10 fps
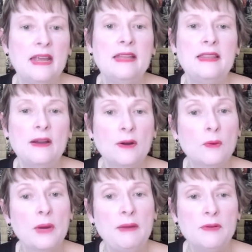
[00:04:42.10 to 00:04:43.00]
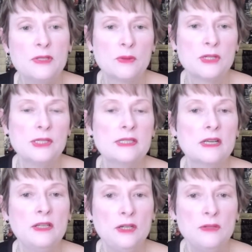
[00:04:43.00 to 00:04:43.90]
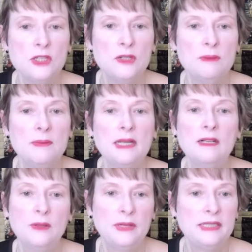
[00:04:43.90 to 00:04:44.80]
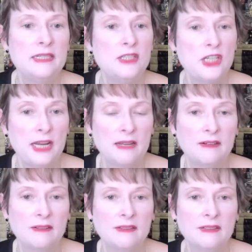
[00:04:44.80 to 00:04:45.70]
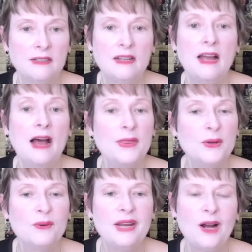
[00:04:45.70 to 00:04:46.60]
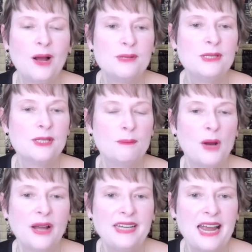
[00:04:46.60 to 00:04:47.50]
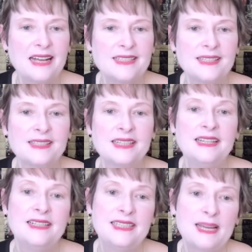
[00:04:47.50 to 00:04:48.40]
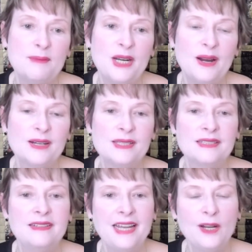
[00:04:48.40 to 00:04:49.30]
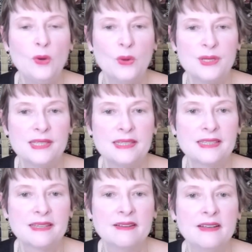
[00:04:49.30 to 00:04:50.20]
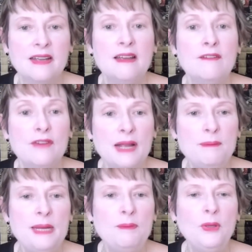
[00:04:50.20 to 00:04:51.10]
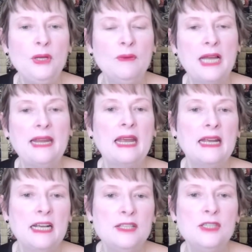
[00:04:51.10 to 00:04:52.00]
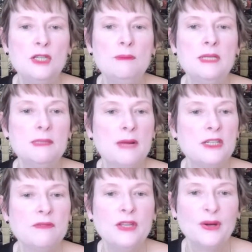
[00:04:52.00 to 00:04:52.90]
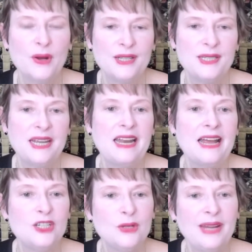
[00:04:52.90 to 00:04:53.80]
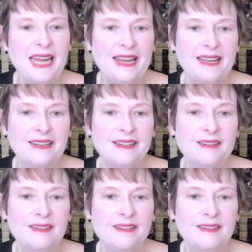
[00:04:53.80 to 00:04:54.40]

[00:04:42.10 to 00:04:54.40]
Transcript: There are great resources on YouTube, including this channel. Other great options are podcasts, seminars, and courses. Find people you like and consume as much of their content as you can.